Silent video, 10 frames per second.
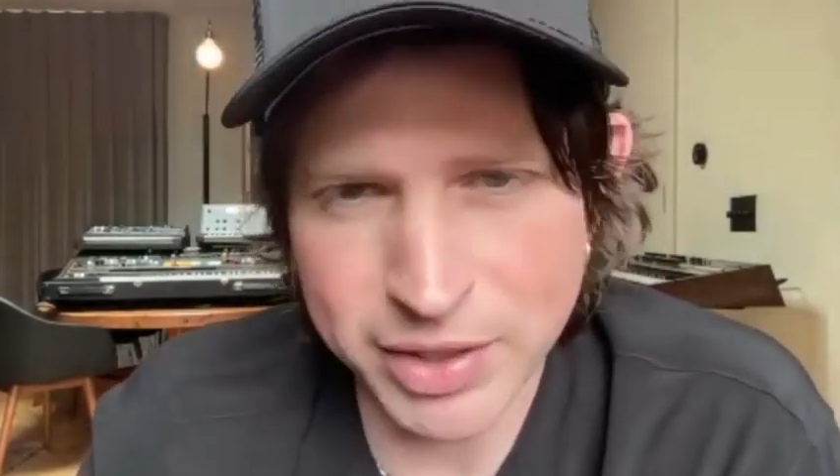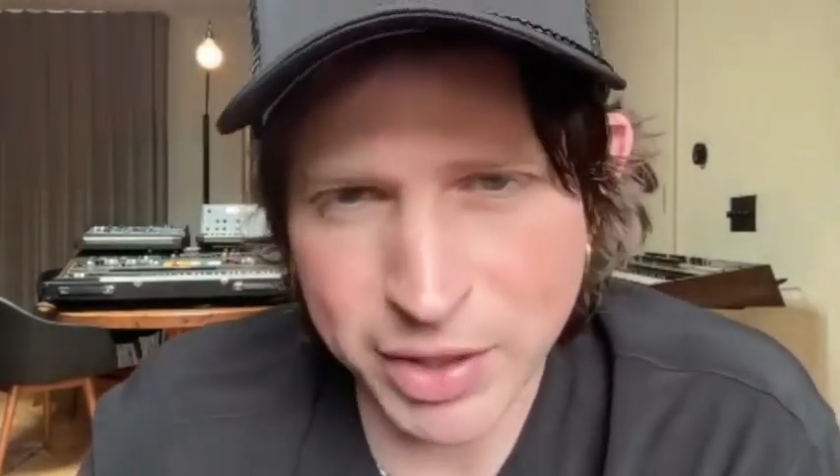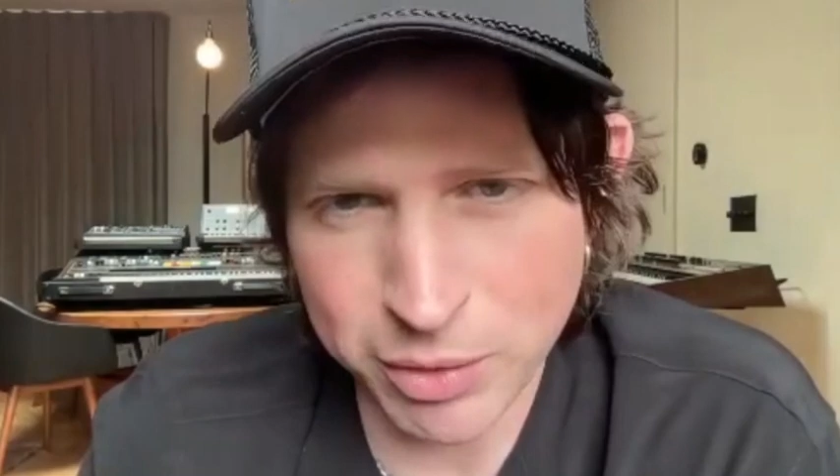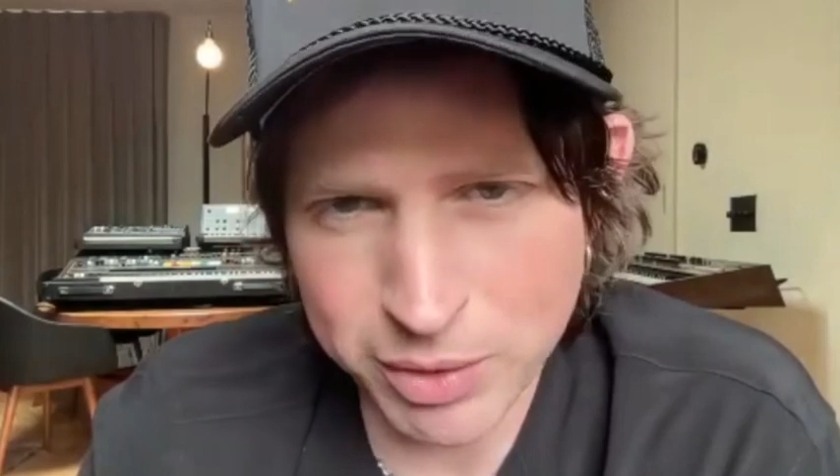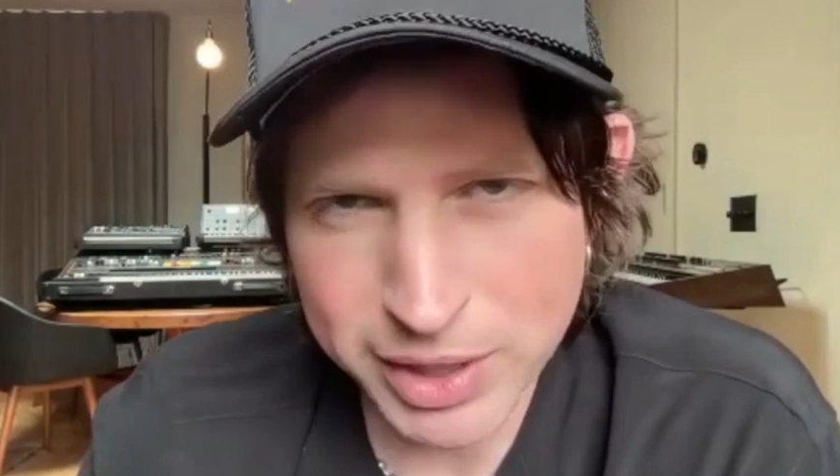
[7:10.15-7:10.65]
you
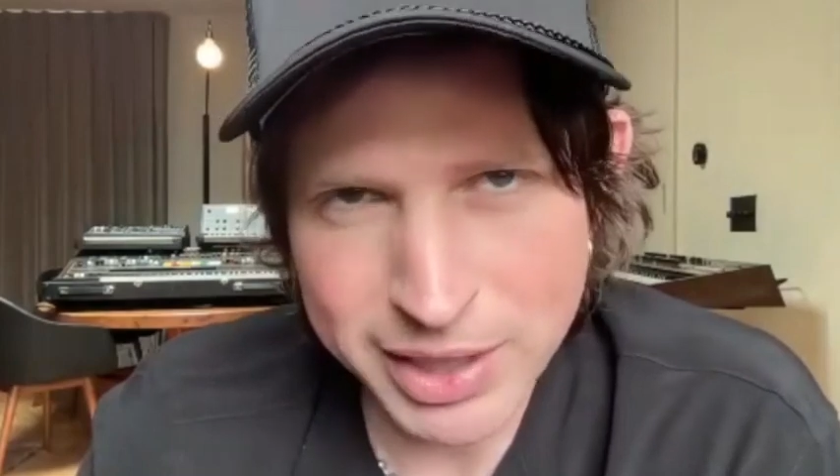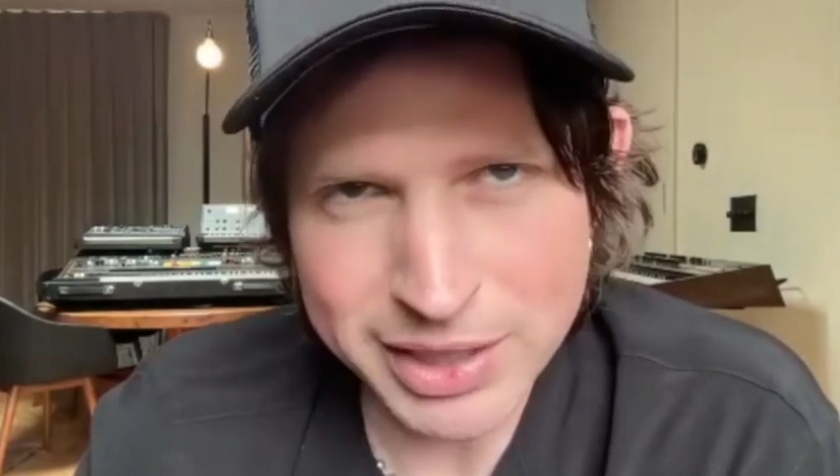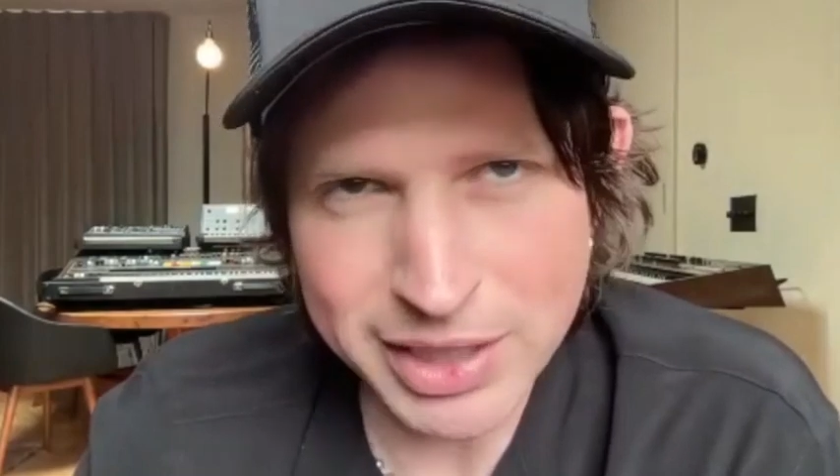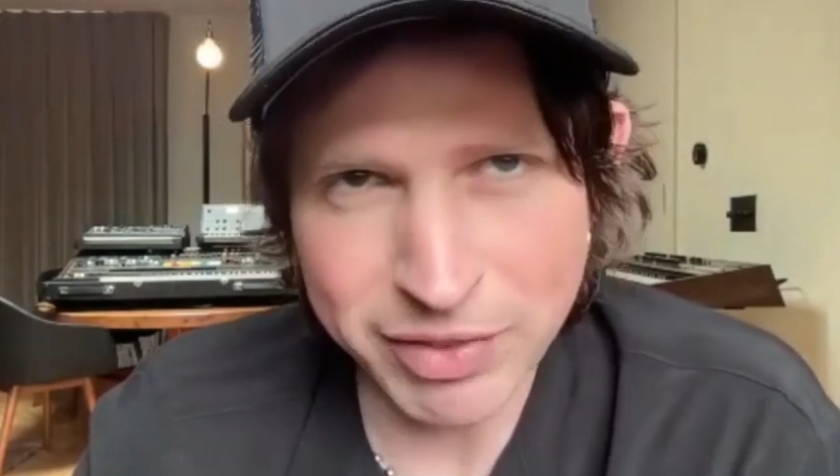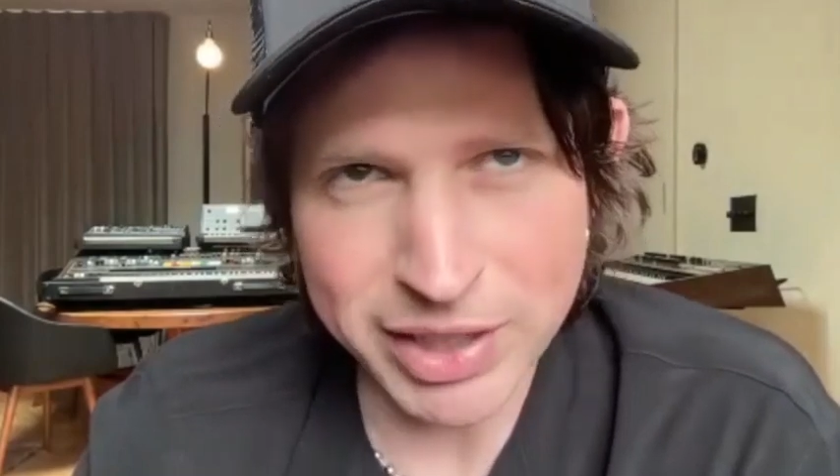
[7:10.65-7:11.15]
know,
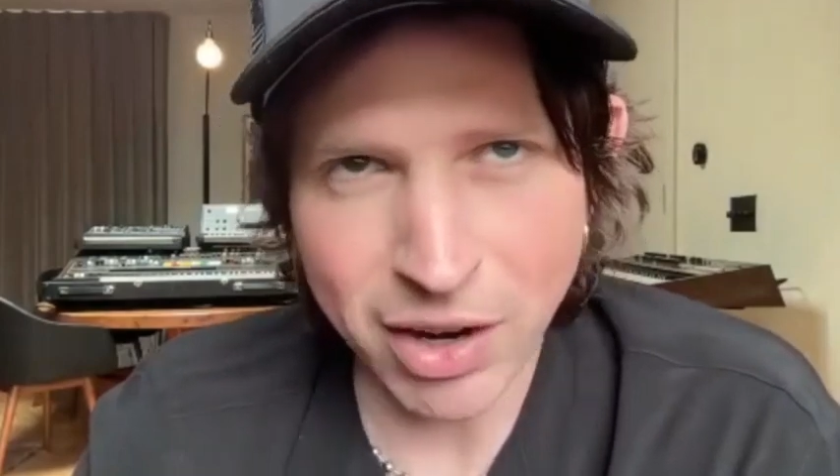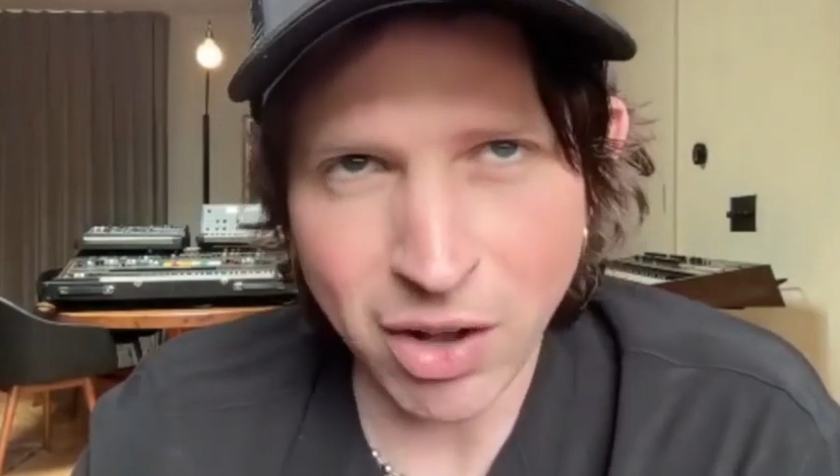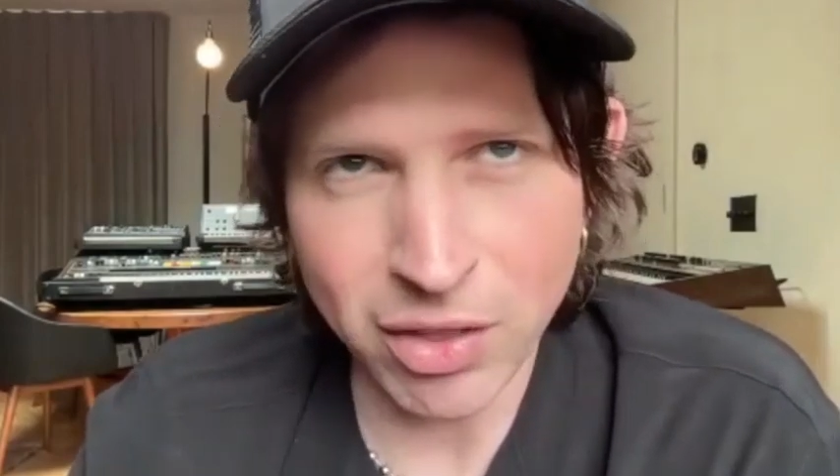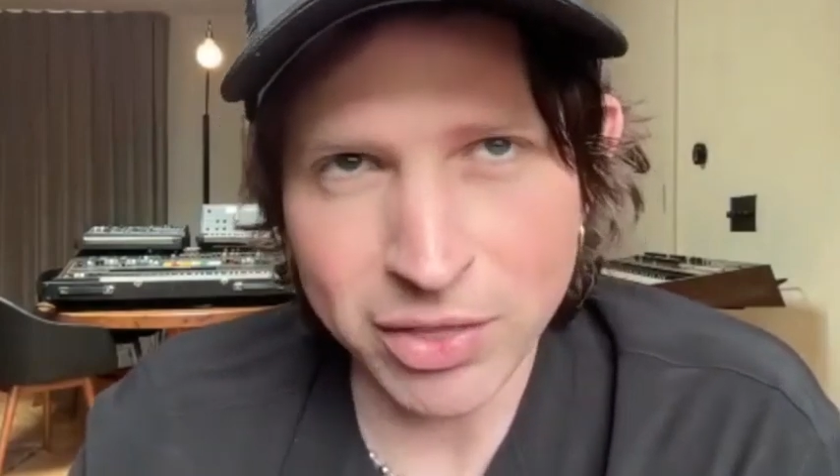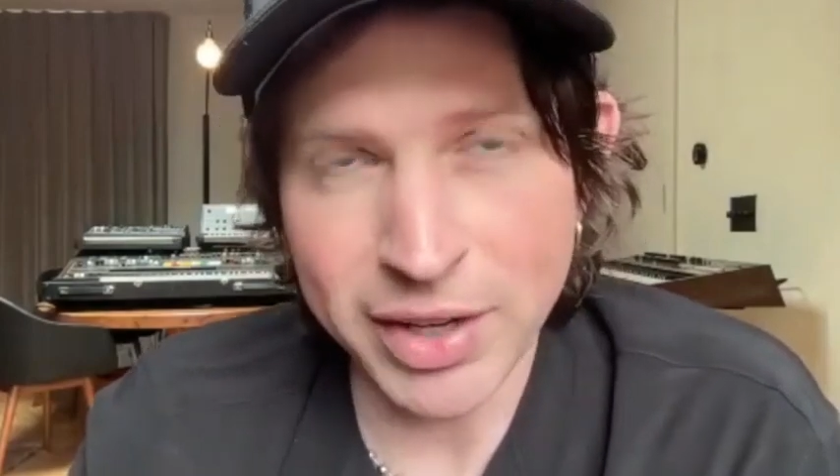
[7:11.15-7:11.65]
giving it
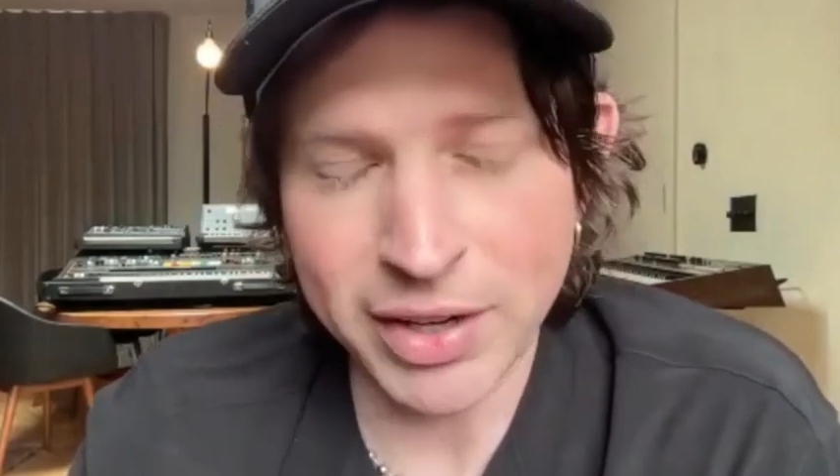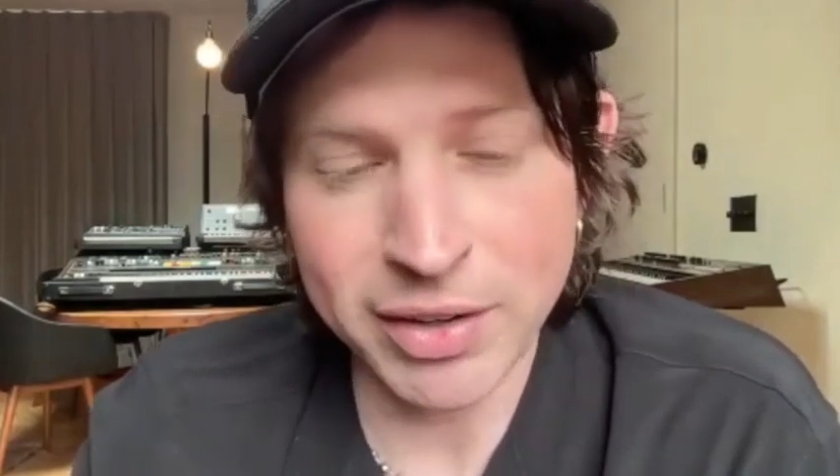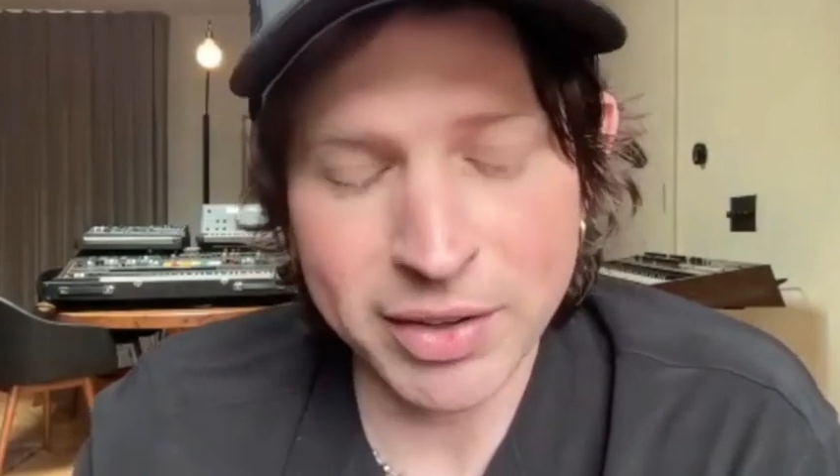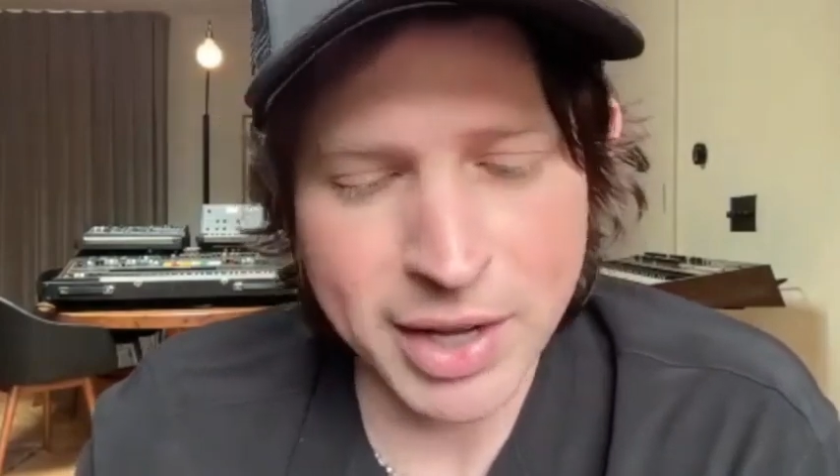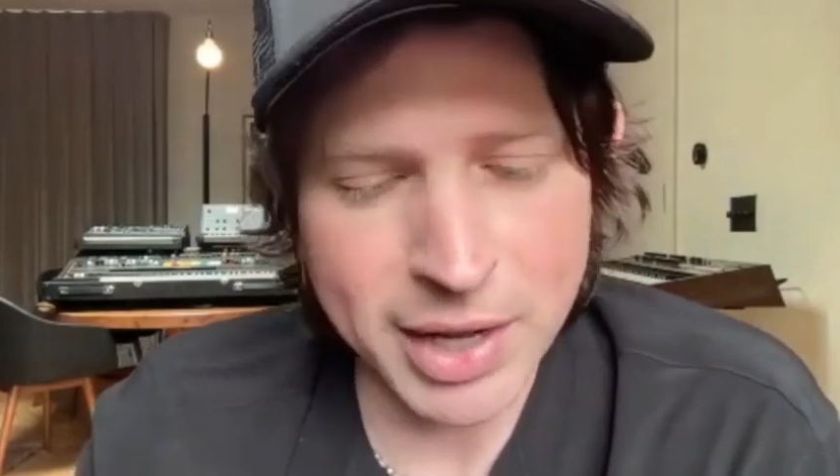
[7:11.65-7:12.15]
all there.